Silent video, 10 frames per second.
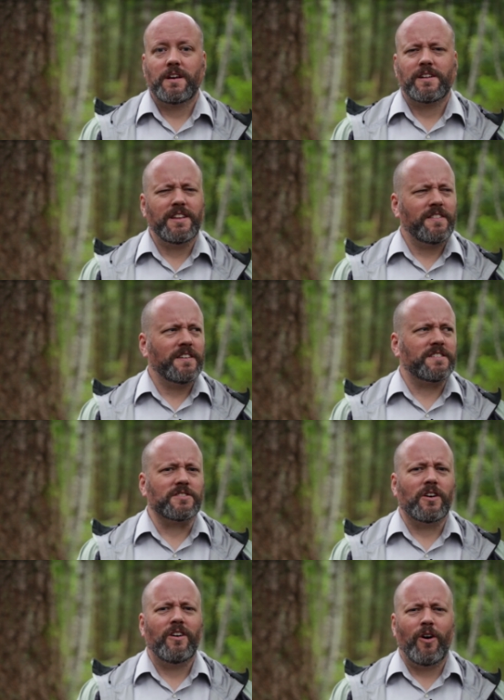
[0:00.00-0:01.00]
Cleaning things
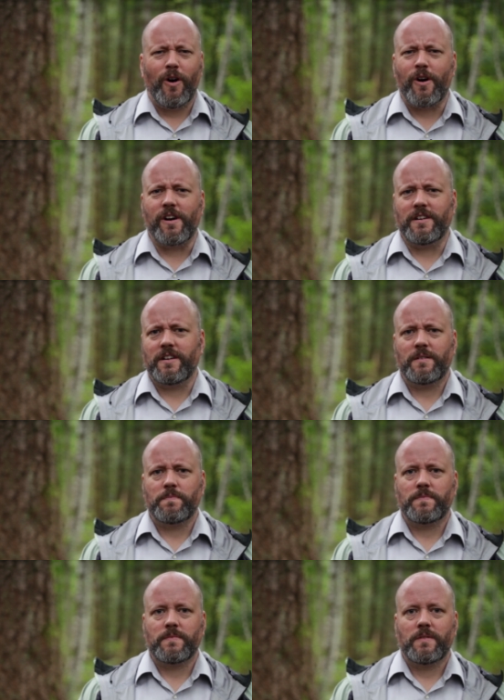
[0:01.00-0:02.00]
is hard.
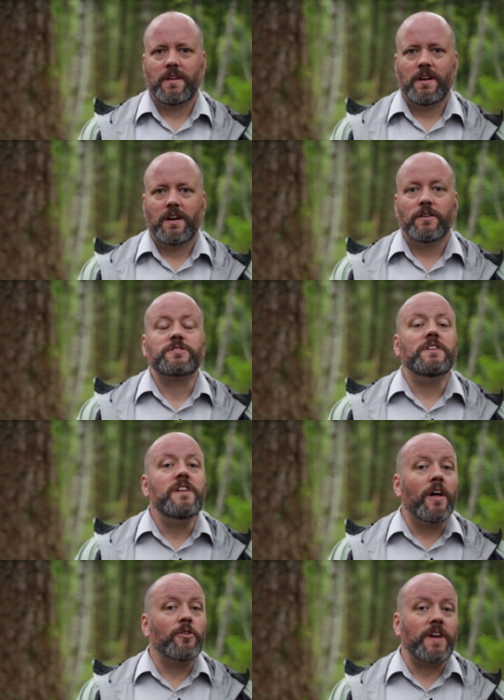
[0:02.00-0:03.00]
There's
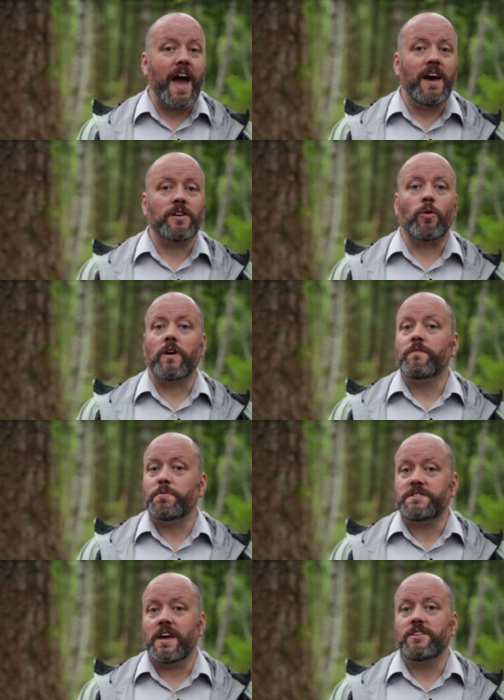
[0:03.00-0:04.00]
another category of
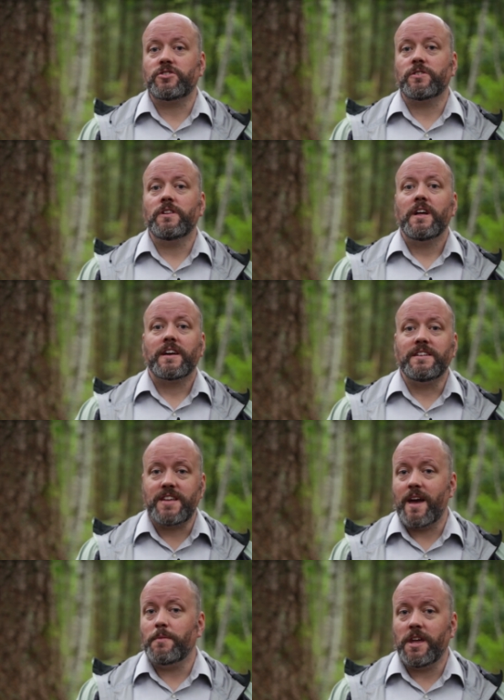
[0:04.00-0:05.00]
potential
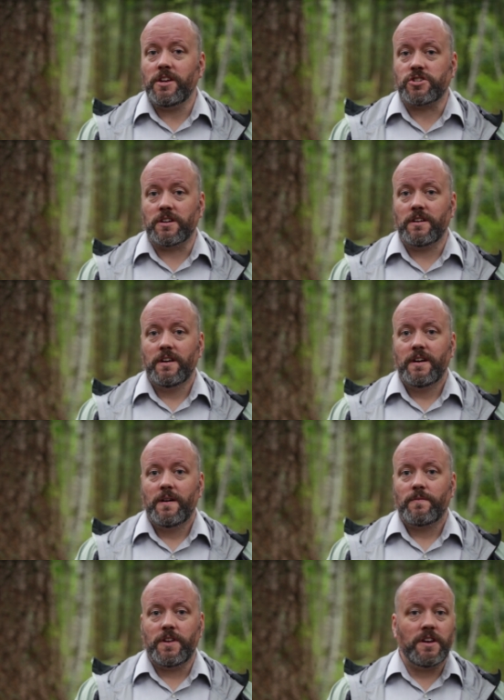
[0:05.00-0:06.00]
contamination
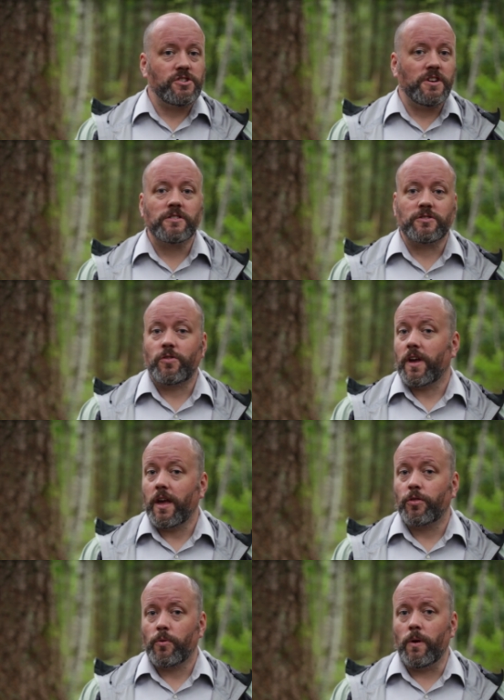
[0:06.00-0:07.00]
that engineers are
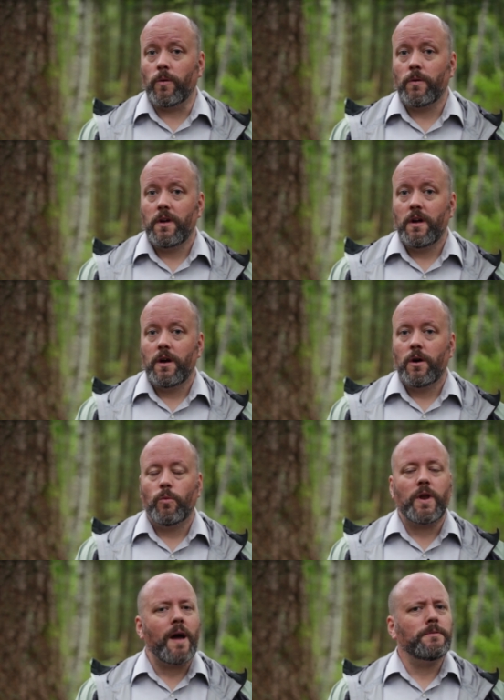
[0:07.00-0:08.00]
thinking through.
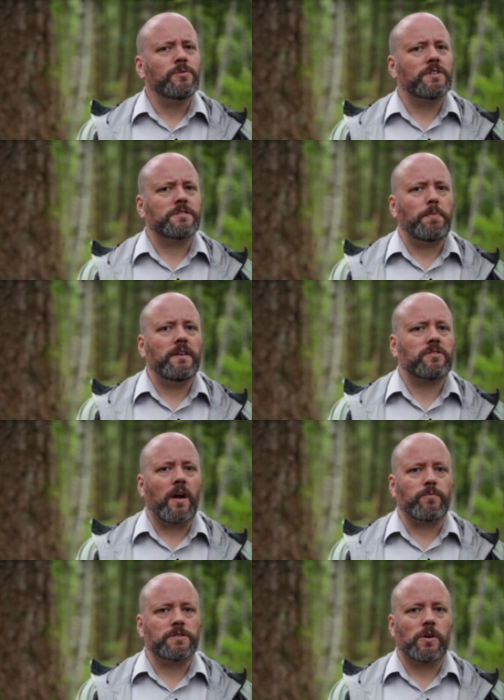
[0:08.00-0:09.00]
What happens when a
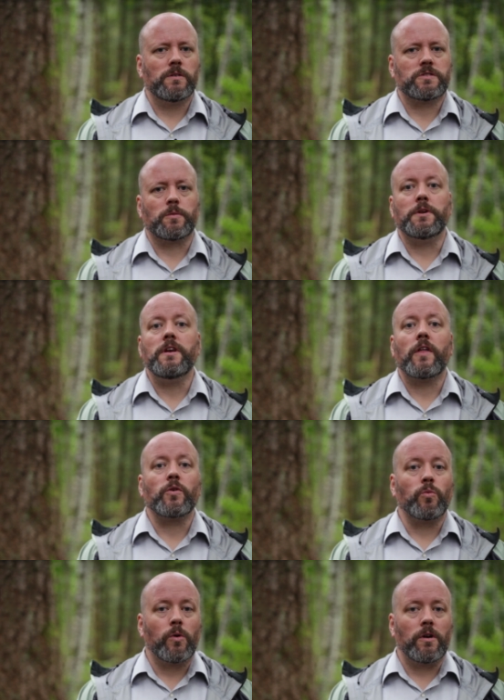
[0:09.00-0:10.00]
spacecraft returns from
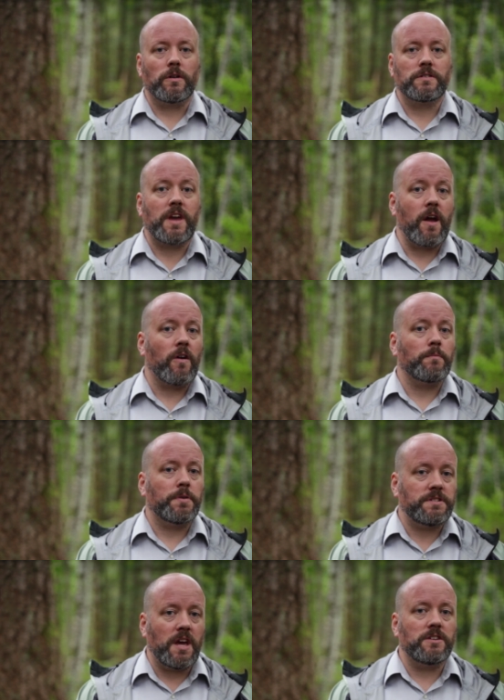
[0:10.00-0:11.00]
another world carrying
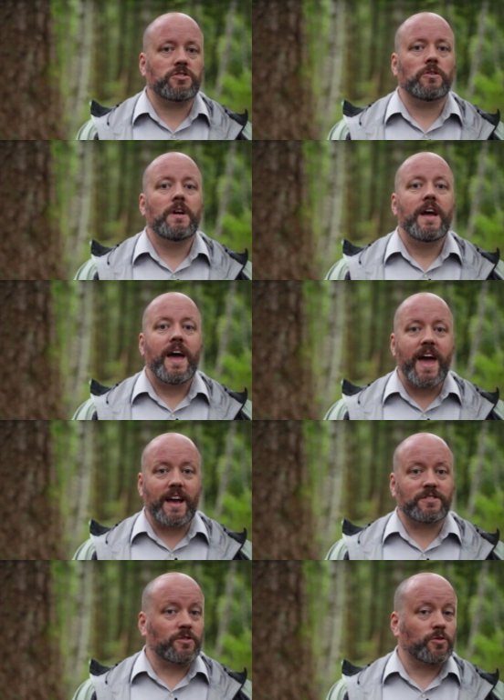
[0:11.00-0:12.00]
potential
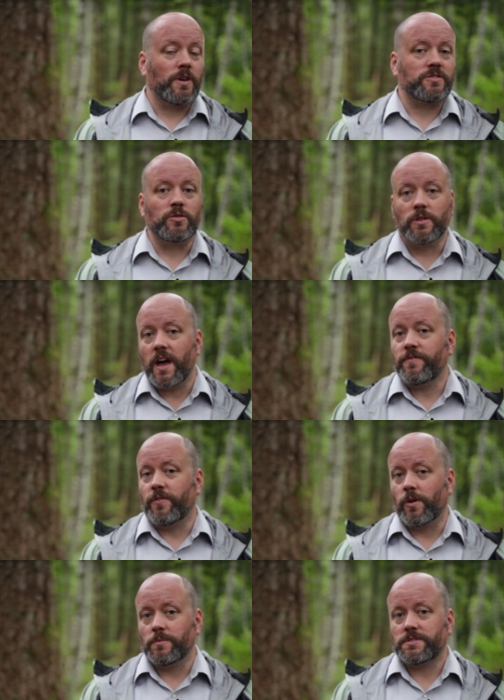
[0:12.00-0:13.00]
extraterrestrial life
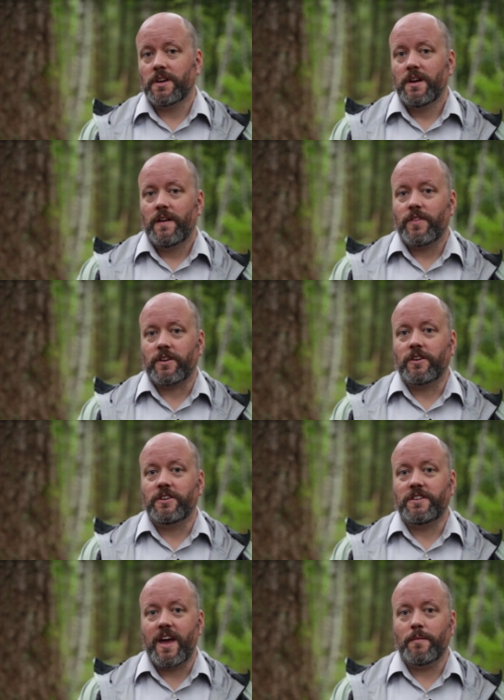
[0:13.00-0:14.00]
forms that could
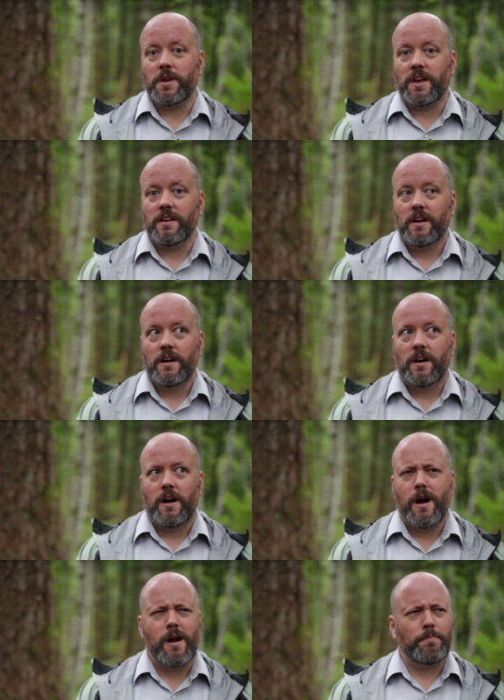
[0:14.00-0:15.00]
contaminate
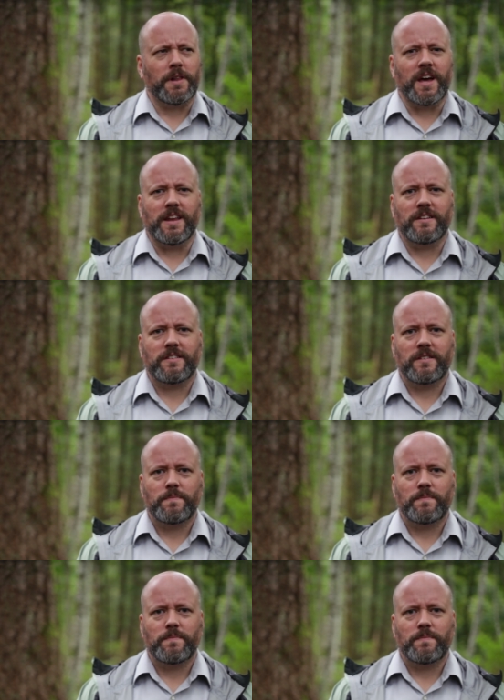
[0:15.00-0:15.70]
our planet.